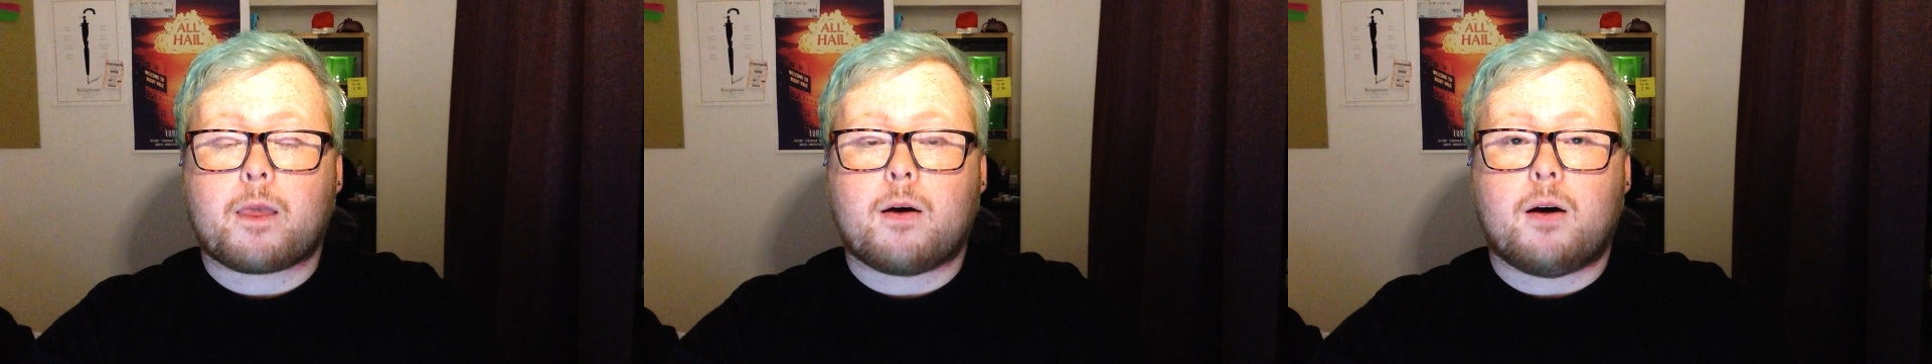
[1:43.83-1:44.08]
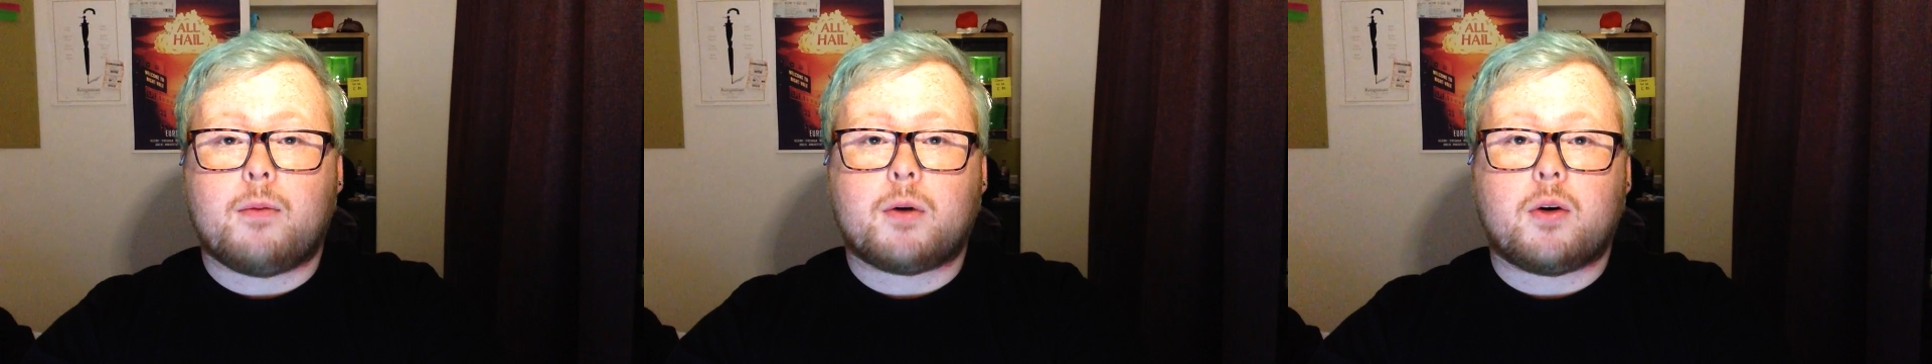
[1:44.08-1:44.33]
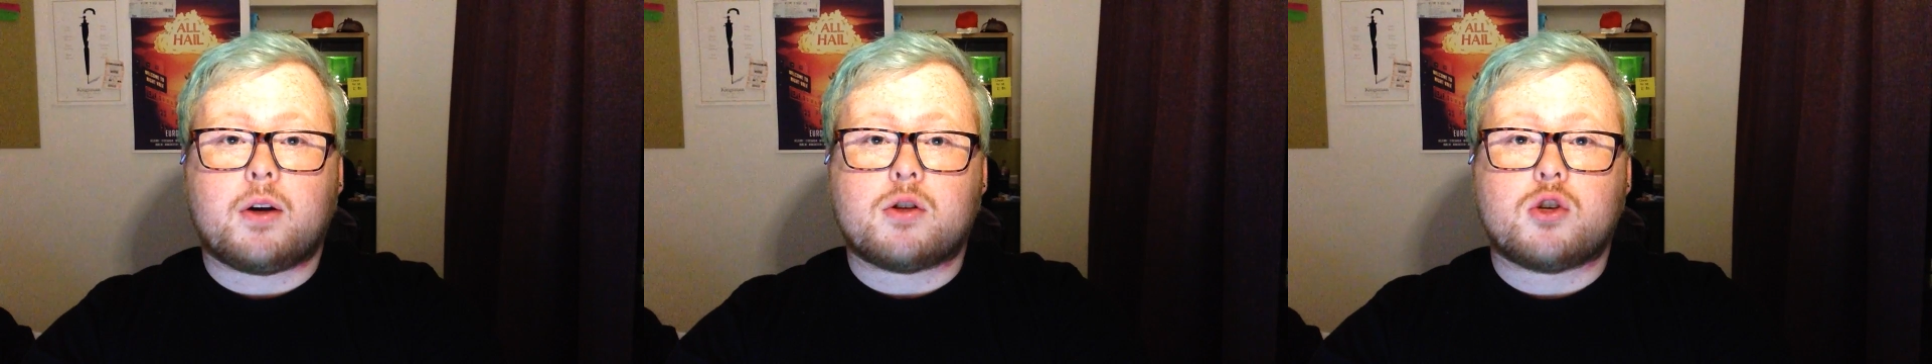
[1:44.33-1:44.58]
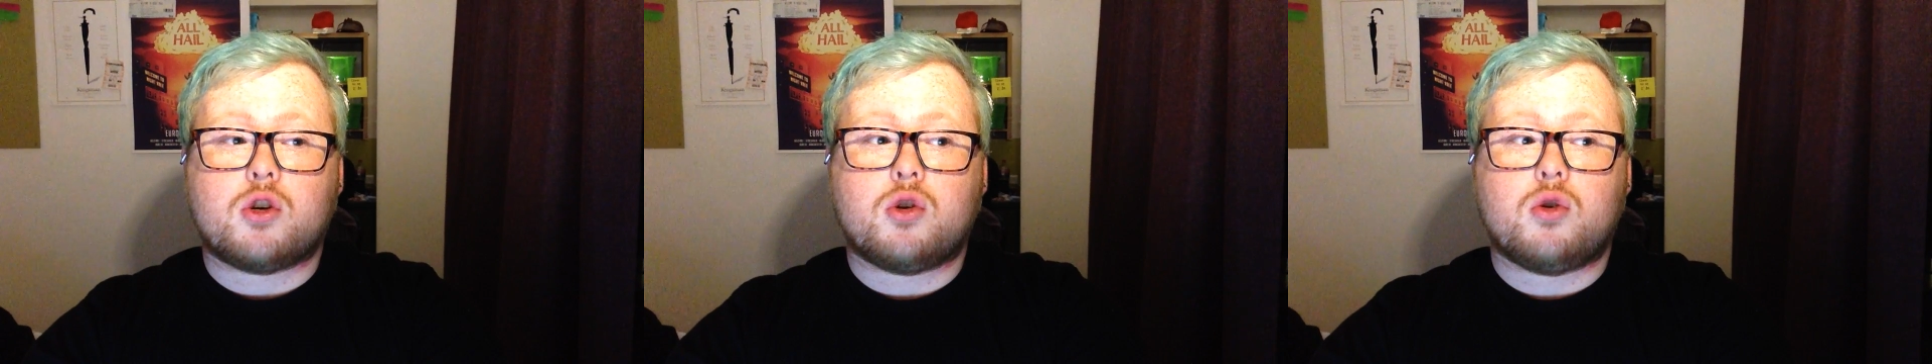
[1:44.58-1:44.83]
I'm going
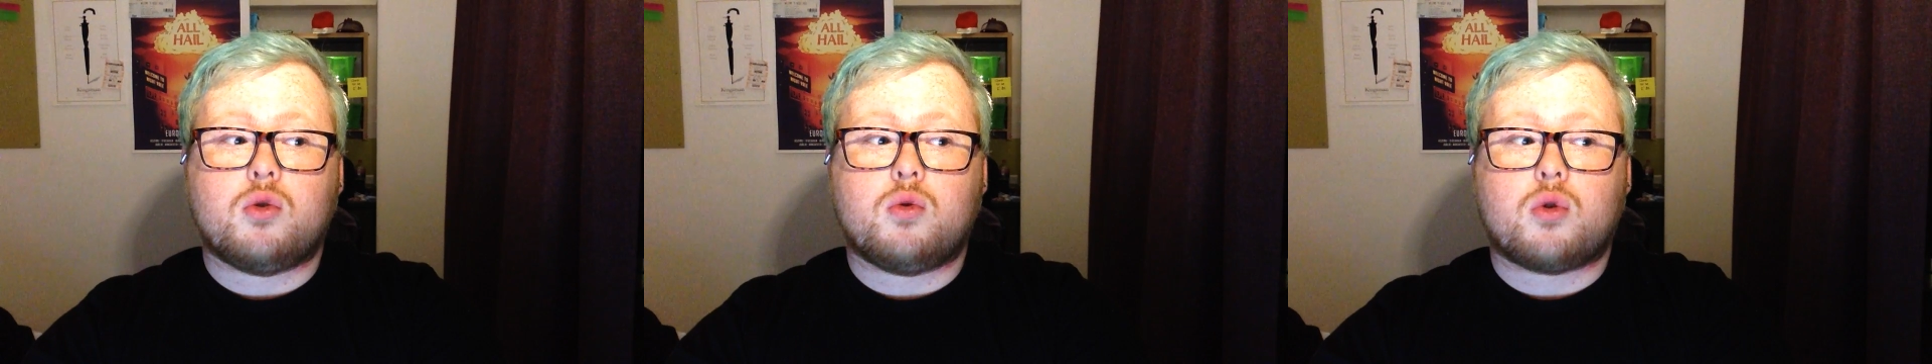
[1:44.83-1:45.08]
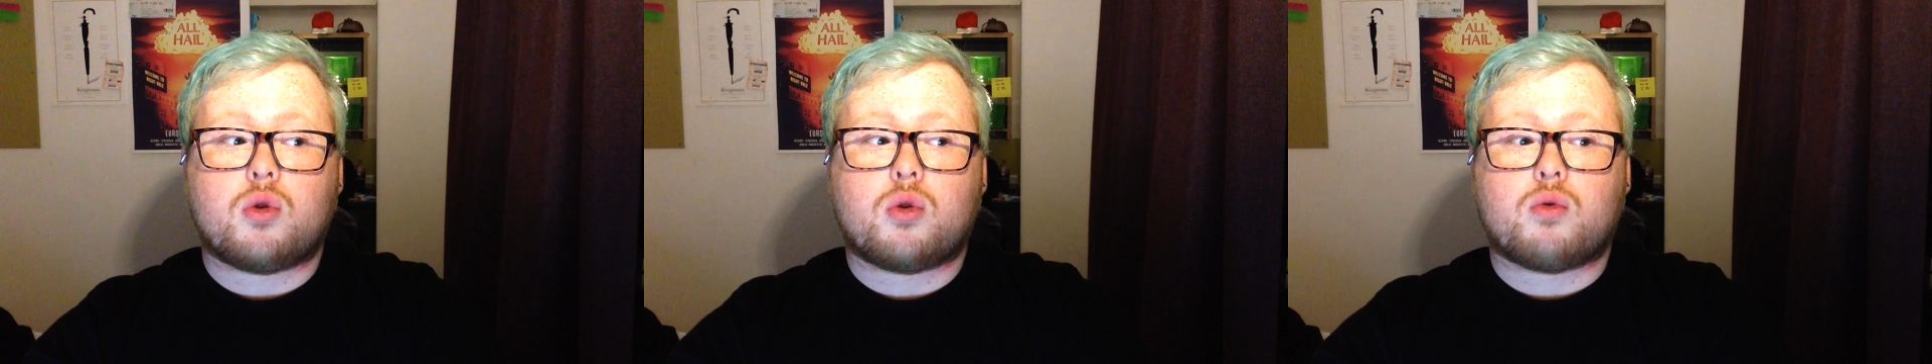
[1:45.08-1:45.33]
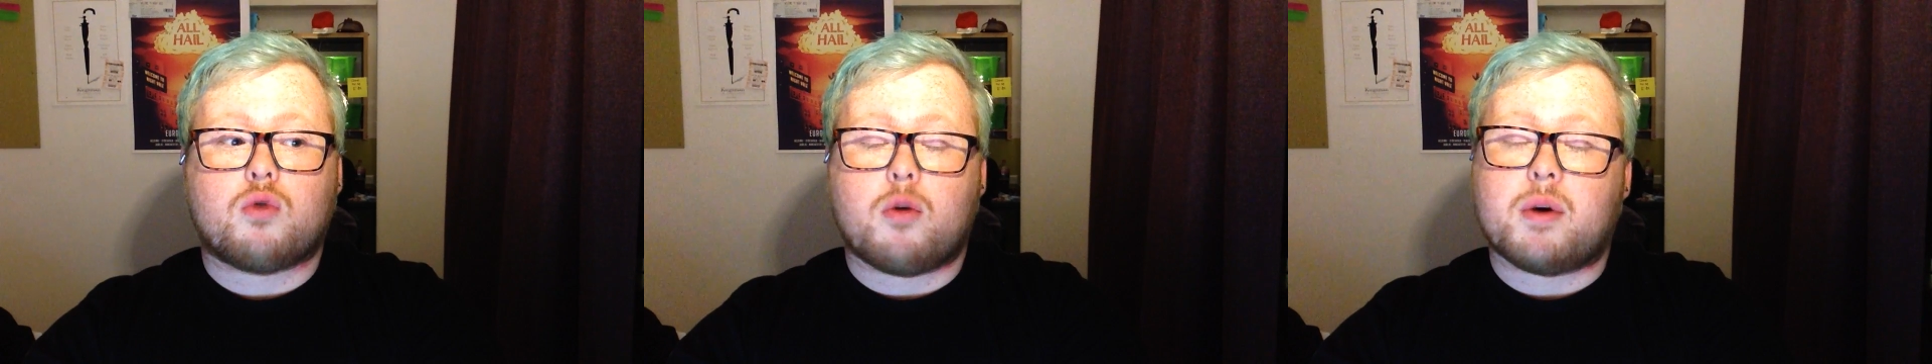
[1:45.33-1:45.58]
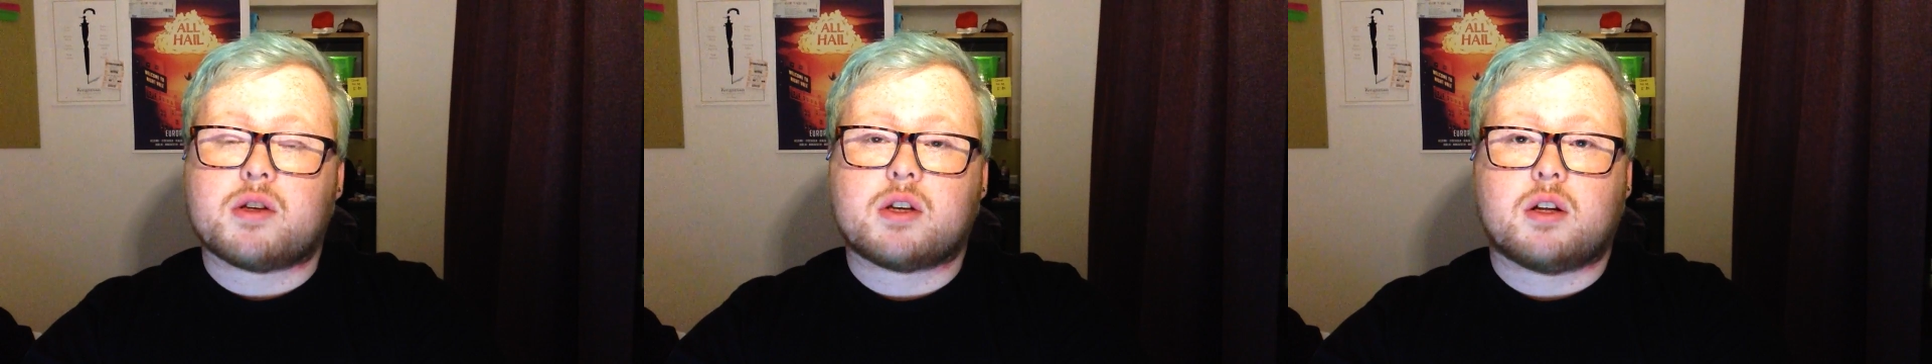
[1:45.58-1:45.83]
to throw
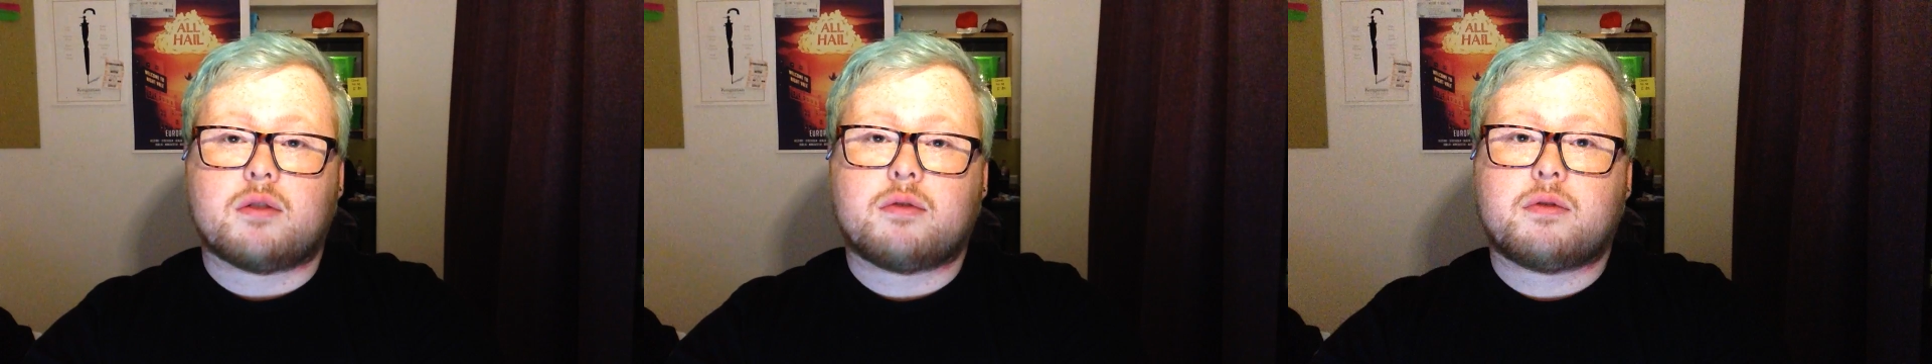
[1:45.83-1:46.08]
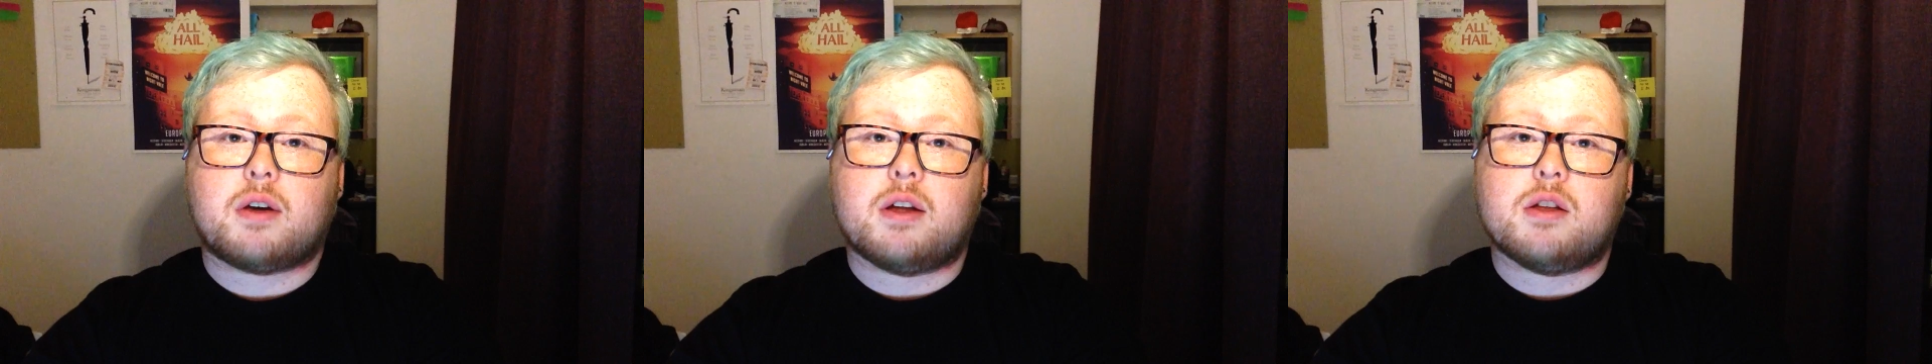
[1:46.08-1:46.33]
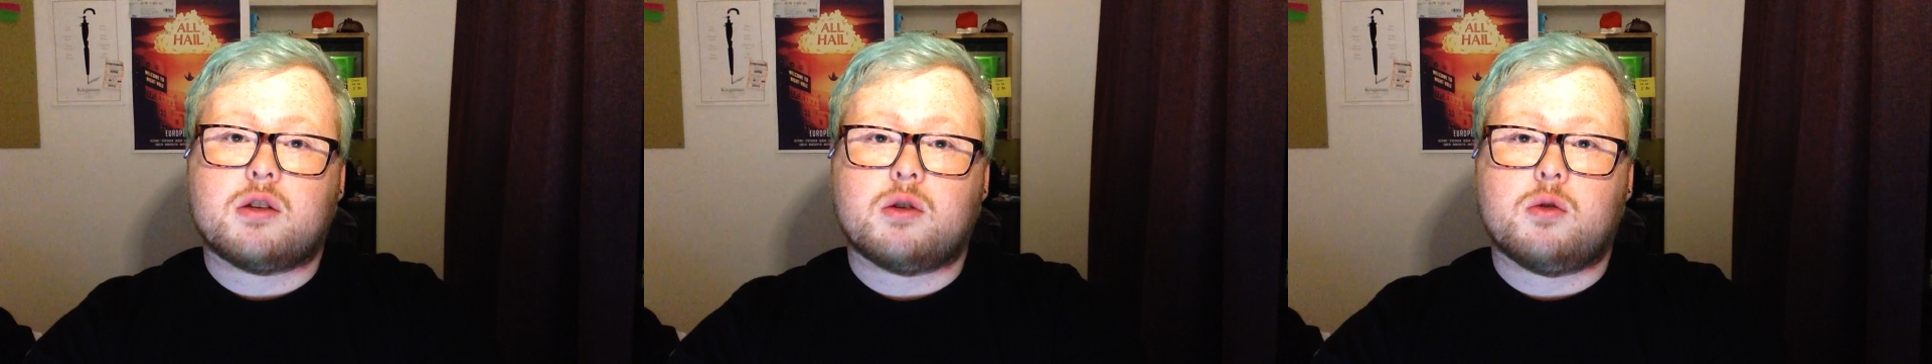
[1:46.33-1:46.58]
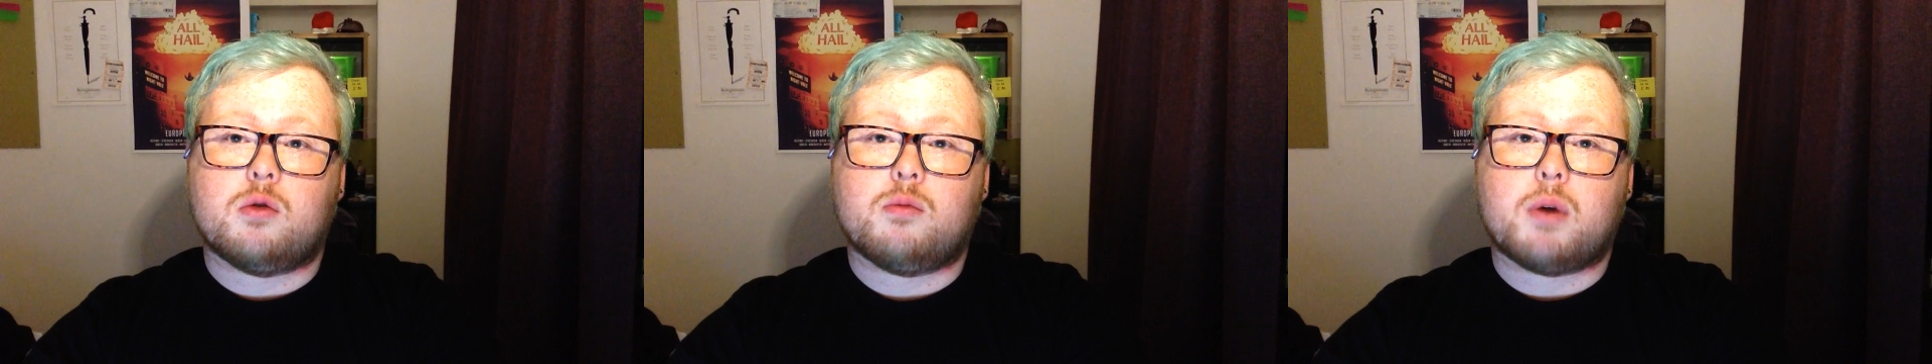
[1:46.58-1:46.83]
myself
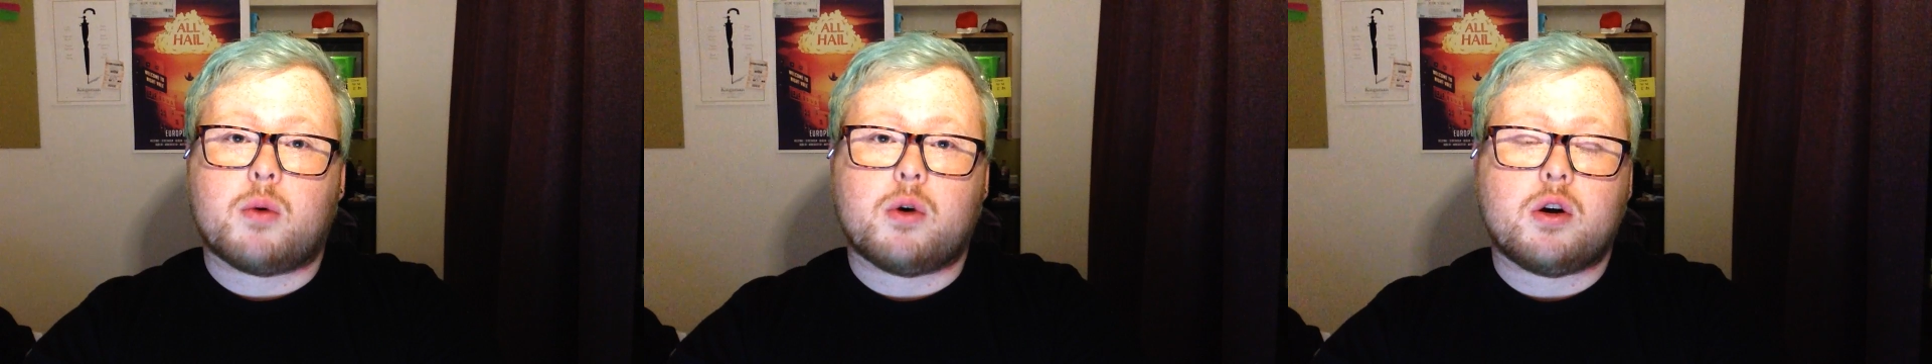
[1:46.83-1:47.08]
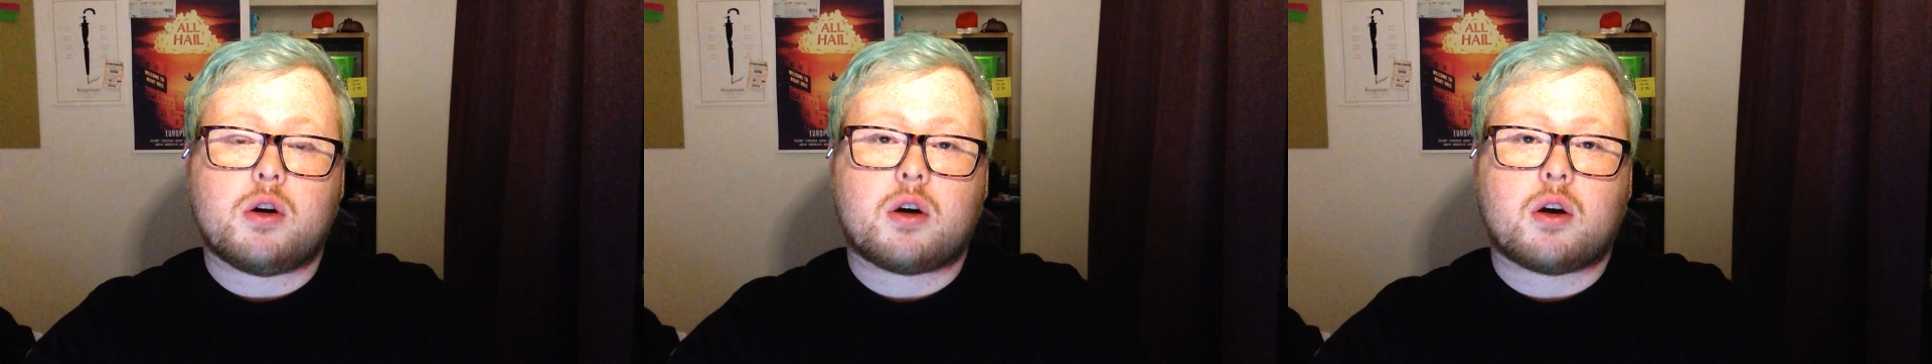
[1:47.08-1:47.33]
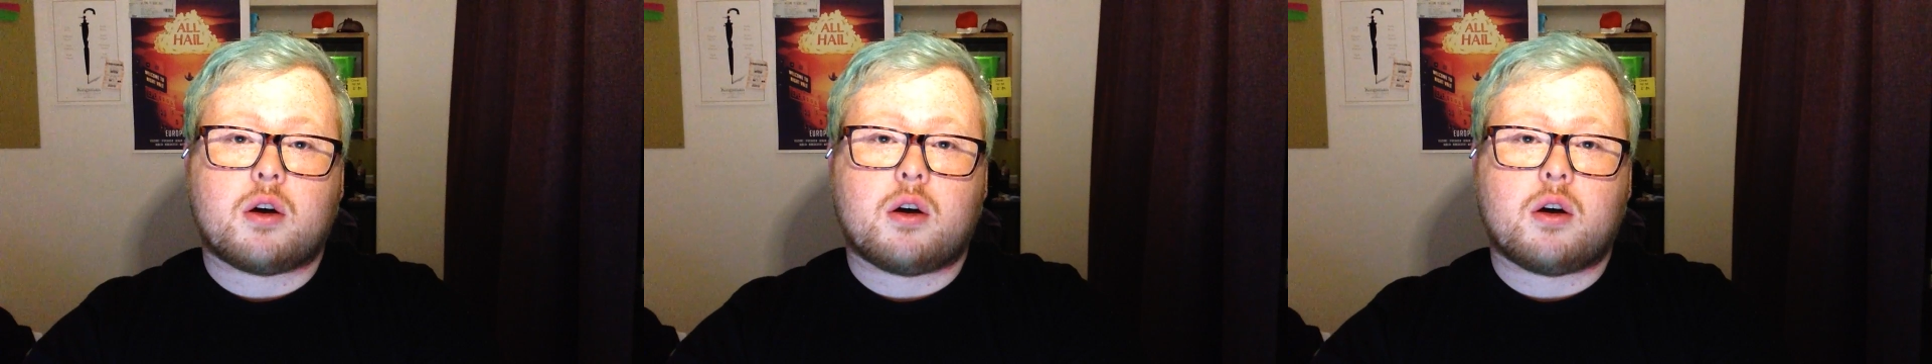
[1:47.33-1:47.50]
into my work,